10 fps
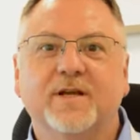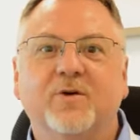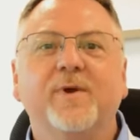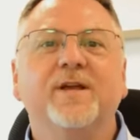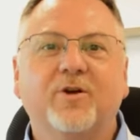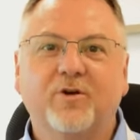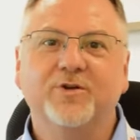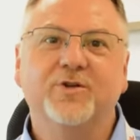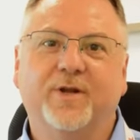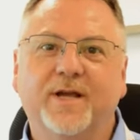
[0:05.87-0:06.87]
We
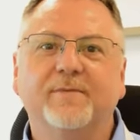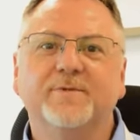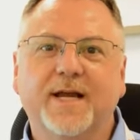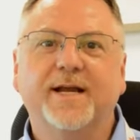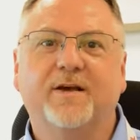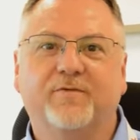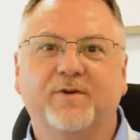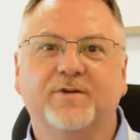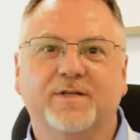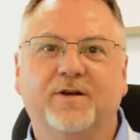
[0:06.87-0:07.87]
encourage you to come check it out for
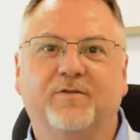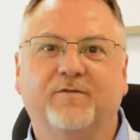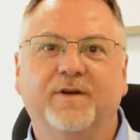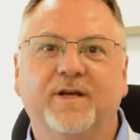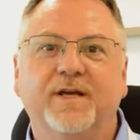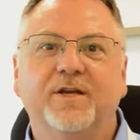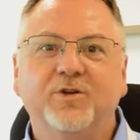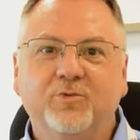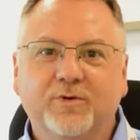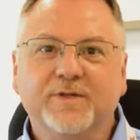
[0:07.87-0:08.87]
yourself.
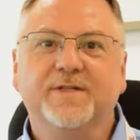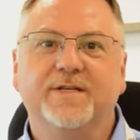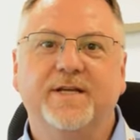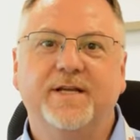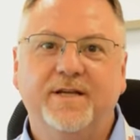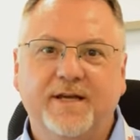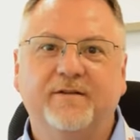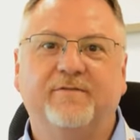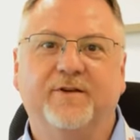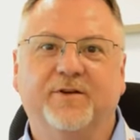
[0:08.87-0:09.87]
You will see
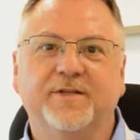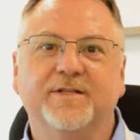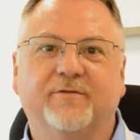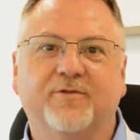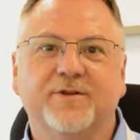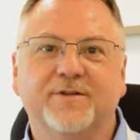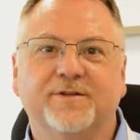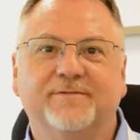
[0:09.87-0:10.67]
and feel the difference.